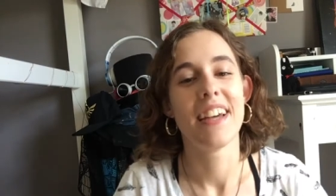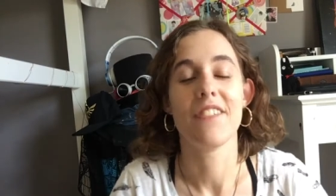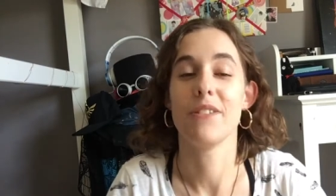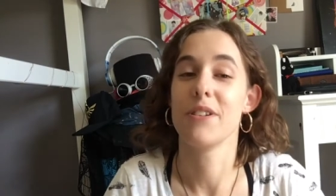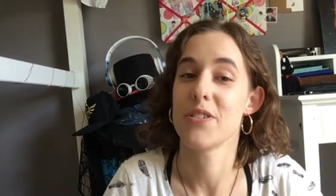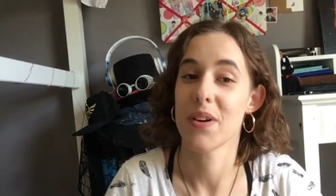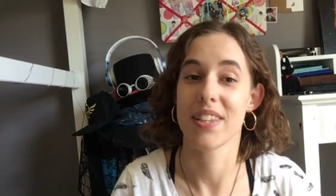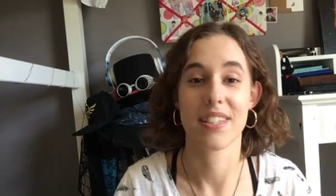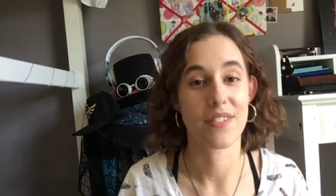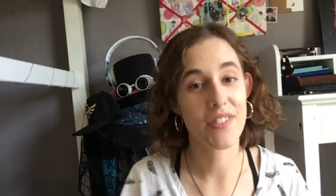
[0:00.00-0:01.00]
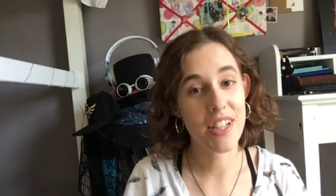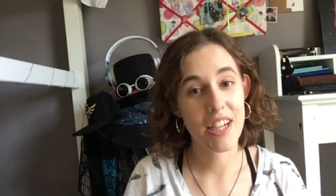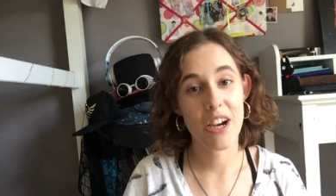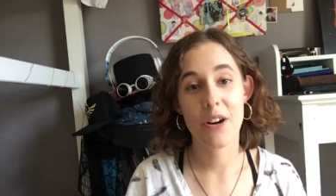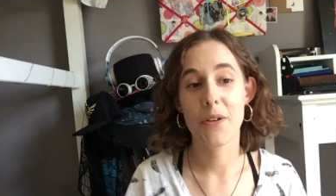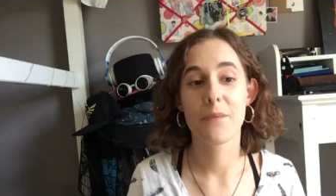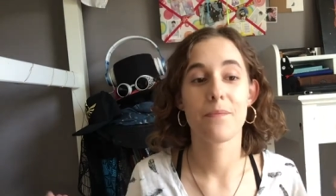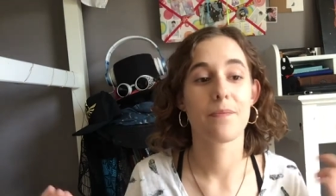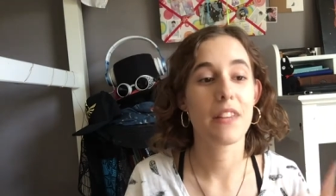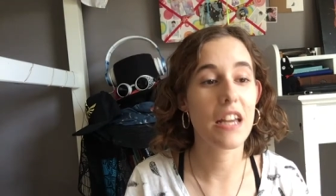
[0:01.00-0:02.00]
If you enjoy this video,
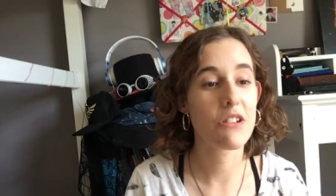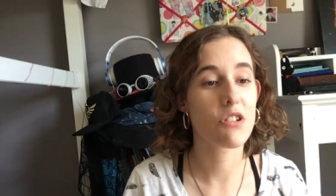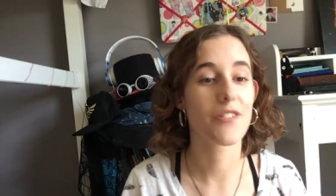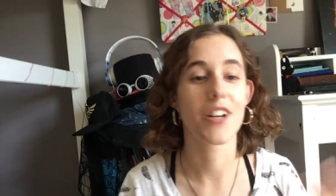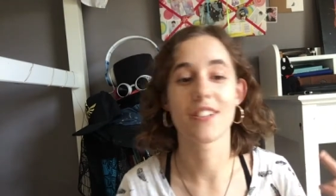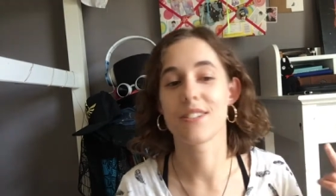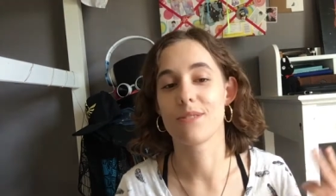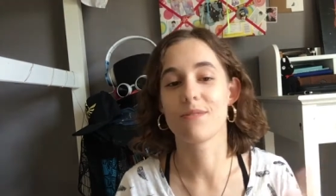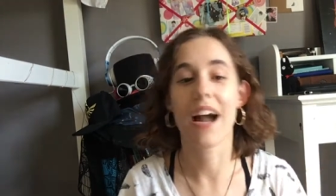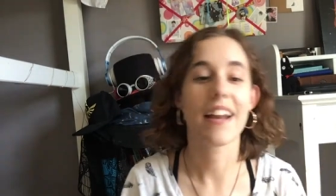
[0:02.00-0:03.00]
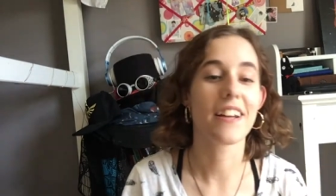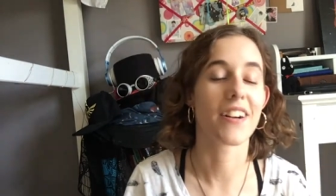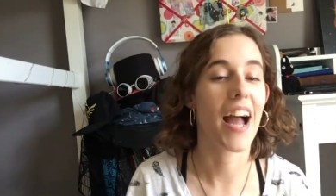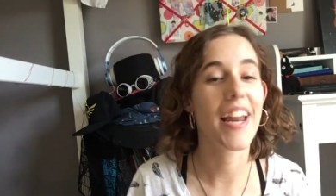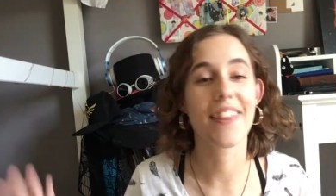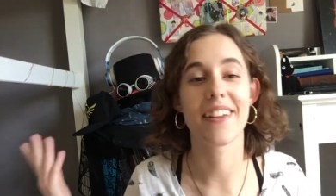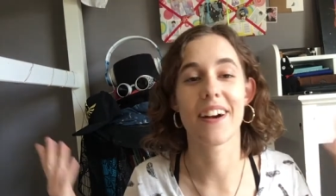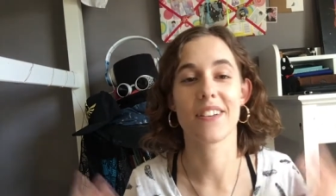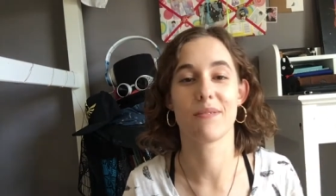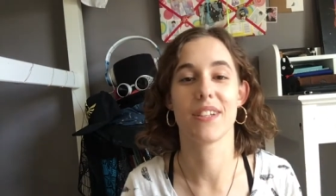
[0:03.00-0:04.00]
introverts, writing, or anything
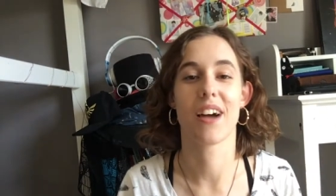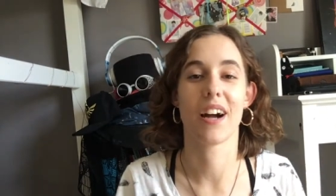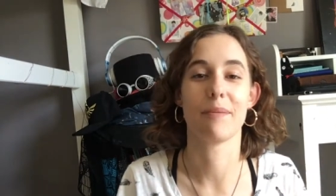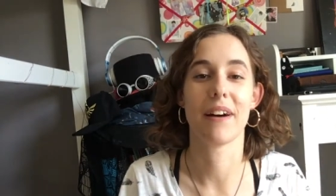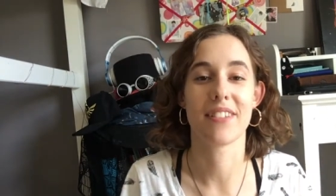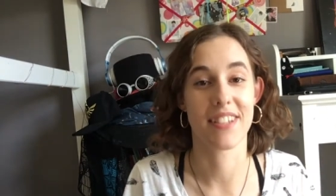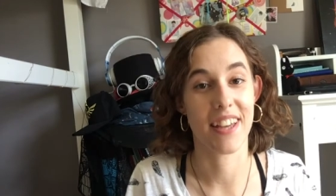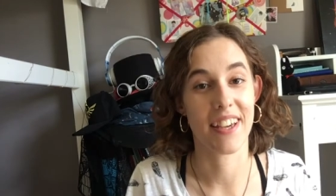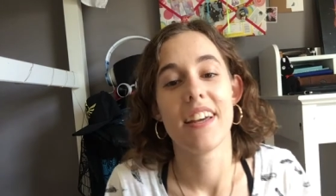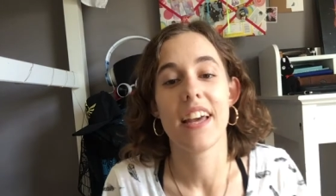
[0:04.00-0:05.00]
else we talk about today.